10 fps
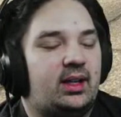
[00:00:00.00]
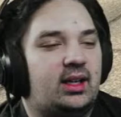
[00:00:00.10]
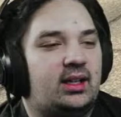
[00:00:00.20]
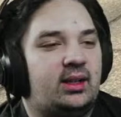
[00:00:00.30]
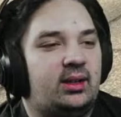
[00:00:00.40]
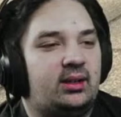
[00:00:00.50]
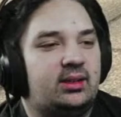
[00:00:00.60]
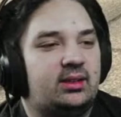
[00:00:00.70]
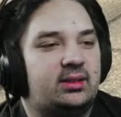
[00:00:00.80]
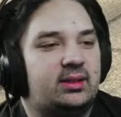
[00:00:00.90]
uh, and
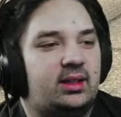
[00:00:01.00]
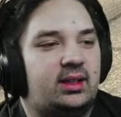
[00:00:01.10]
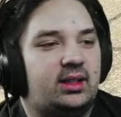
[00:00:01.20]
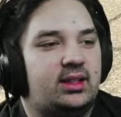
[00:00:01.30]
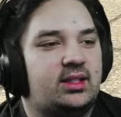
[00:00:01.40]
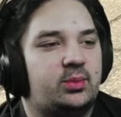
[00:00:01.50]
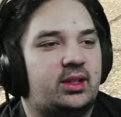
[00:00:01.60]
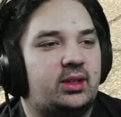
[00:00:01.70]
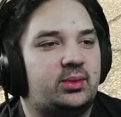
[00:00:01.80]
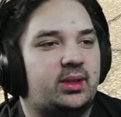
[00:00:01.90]
here, uh, this is
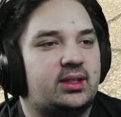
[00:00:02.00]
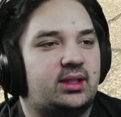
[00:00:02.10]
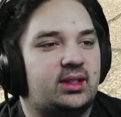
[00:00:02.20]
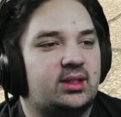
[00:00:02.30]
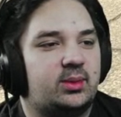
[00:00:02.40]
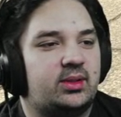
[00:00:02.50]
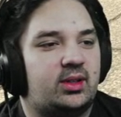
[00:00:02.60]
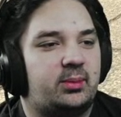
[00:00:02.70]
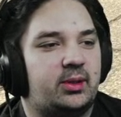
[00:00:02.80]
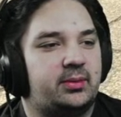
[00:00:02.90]
what killed Rusty. This is what
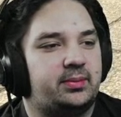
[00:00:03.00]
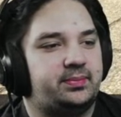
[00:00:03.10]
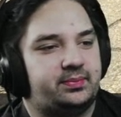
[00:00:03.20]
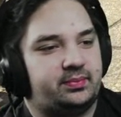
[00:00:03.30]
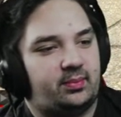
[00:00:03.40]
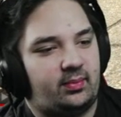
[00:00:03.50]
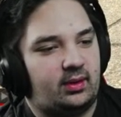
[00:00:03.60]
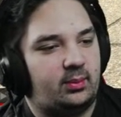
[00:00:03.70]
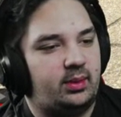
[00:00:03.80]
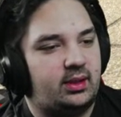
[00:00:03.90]
took him out.
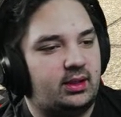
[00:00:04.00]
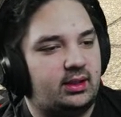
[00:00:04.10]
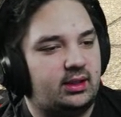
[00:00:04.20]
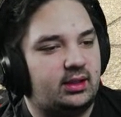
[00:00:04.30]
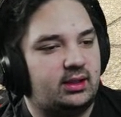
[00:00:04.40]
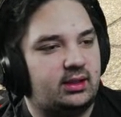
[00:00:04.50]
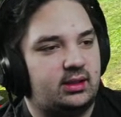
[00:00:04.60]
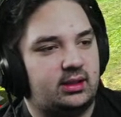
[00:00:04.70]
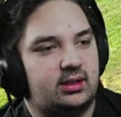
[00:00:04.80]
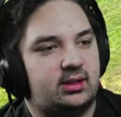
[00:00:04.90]

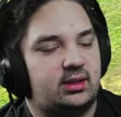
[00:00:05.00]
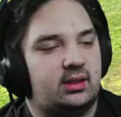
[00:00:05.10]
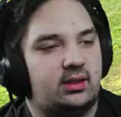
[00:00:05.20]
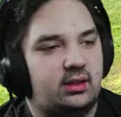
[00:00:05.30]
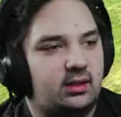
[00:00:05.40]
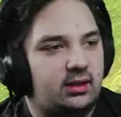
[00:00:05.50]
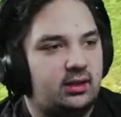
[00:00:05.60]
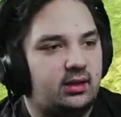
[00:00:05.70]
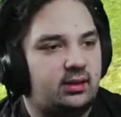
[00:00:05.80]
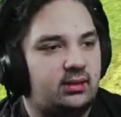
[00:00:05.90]
Because...
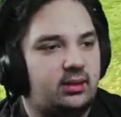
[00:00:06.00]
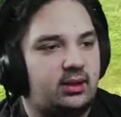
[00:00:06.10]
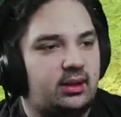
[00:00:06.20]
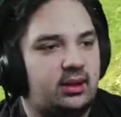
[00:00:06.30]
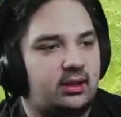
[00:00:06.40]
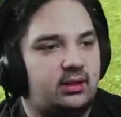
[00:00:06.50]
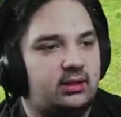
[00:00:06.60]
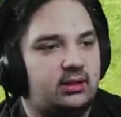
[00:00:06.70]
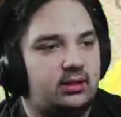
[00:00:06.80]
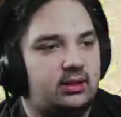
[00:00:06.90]
What the hell?
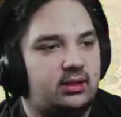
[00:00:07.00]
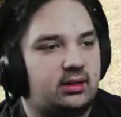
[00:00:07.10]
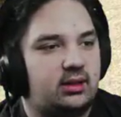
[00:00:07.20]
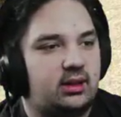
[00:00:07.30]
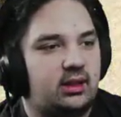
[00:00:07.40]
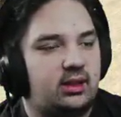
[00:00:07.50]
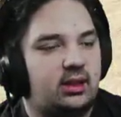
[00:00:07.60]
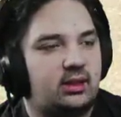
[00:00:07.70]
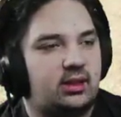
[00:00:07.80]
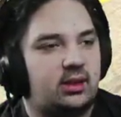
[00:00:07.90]
You
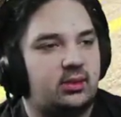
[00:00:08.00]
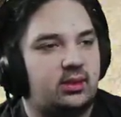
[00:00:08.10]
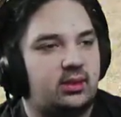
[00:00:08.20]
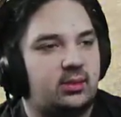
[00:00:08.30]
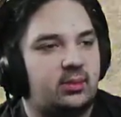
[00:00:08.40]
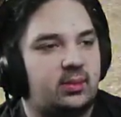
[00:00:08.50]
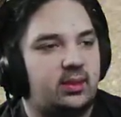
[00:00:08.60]
get the cone on him.